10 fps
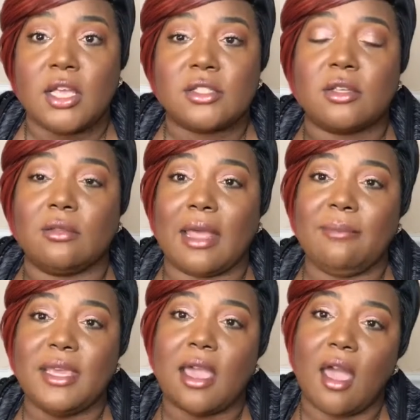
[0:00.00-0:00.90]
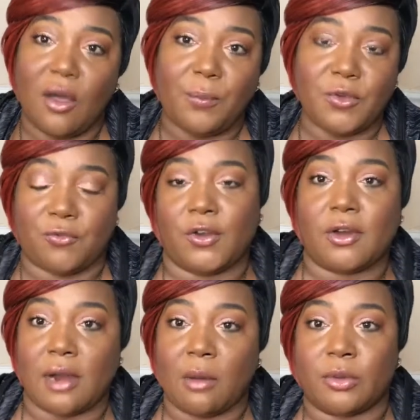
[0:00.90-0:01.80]
So let me help you
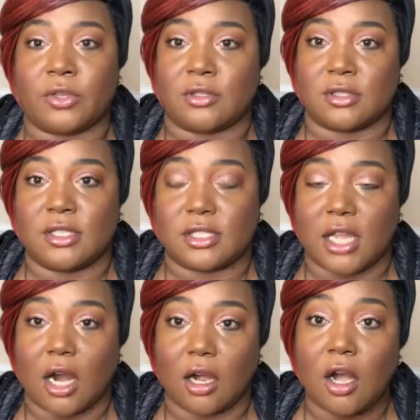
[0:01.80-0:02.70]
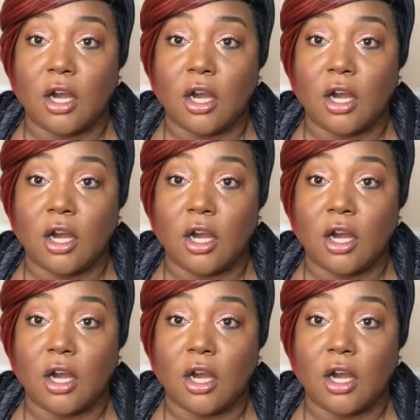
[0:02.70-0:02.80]
figure out what those lists are.